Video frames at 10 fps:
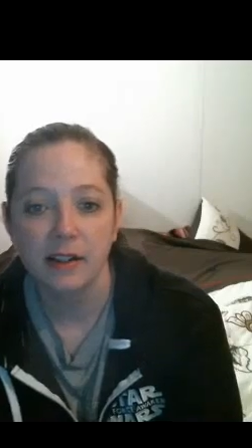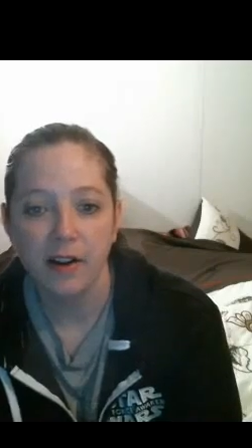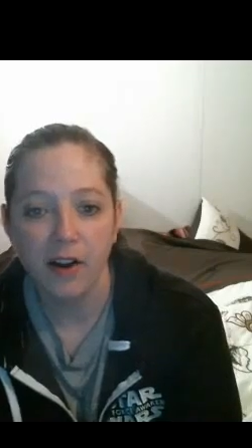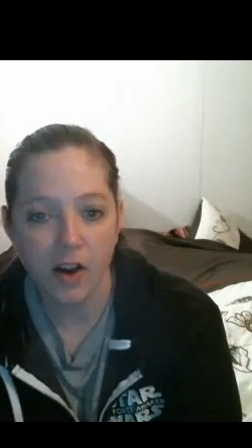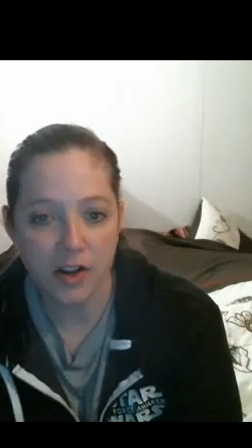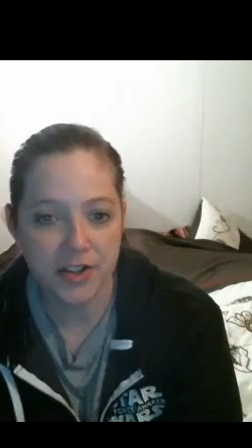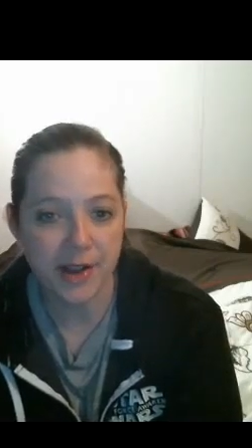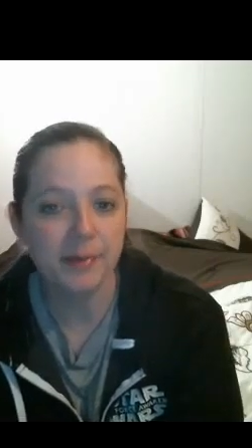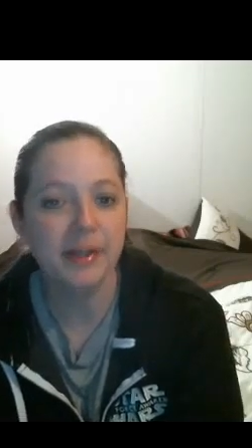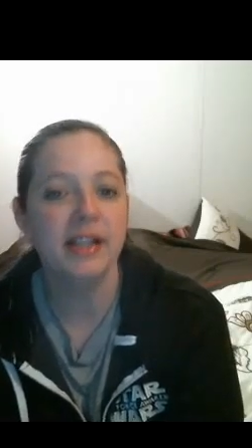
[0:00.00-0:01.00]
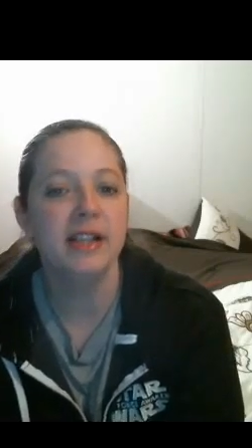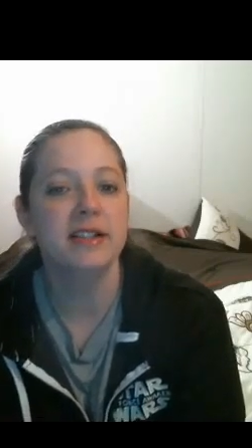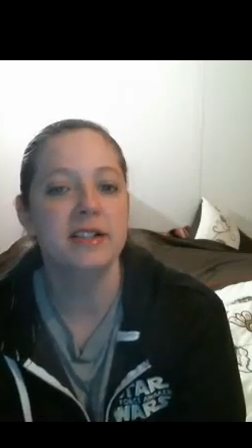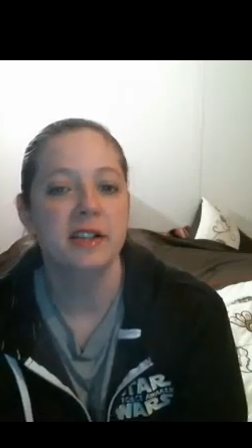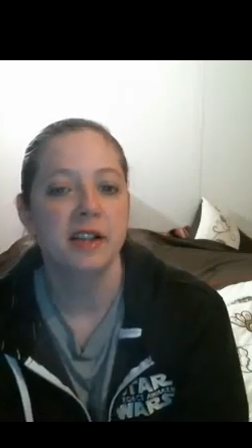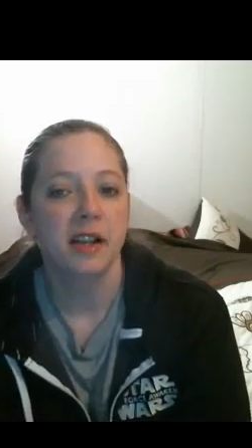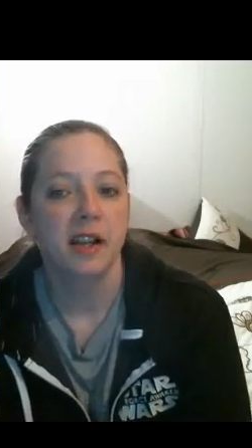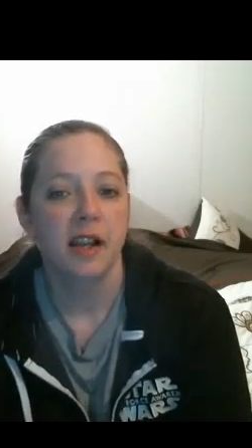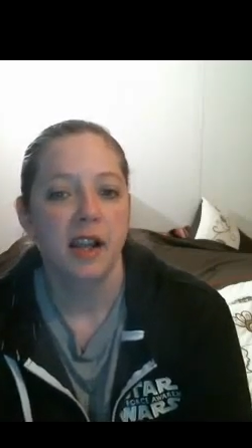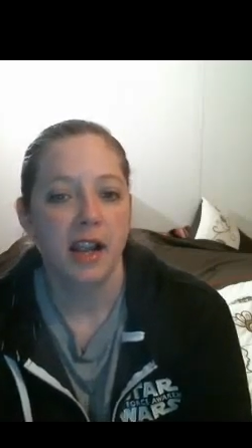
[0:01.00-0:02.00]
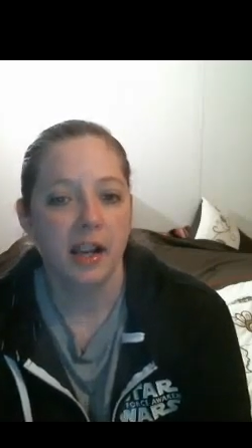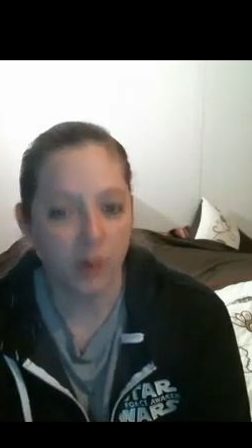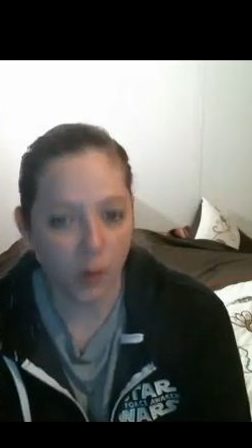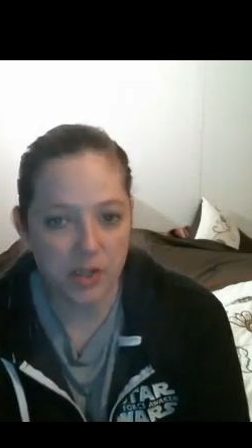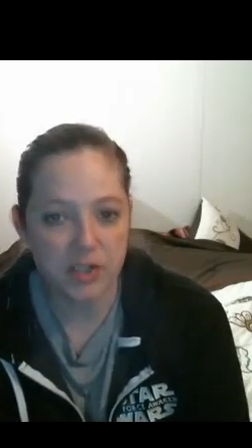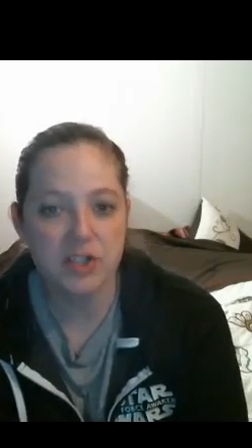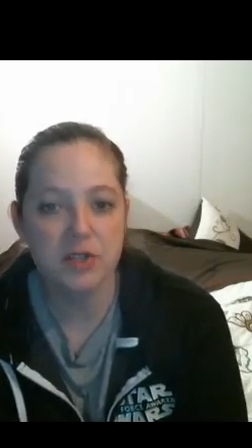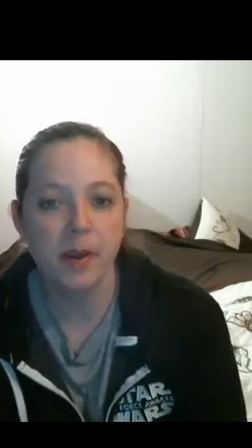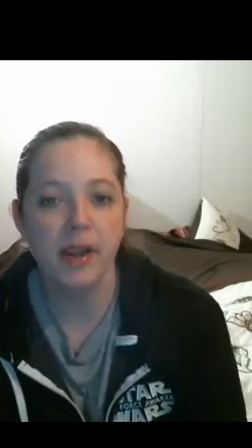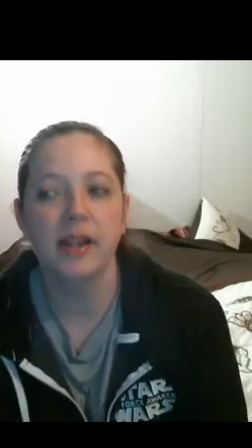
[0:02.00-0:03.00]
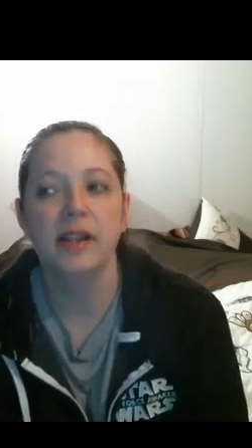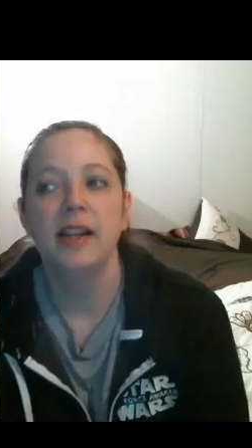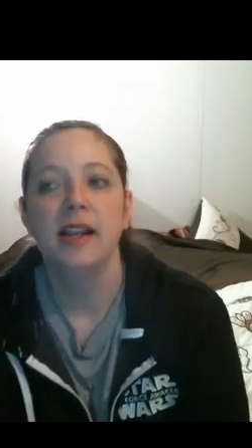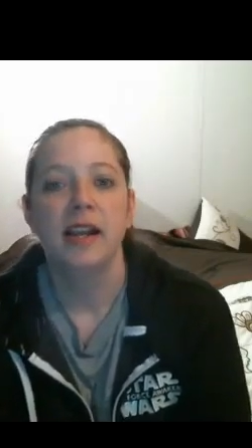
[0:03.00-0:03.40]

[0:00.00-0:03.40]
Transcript: on Japanese and going to Japan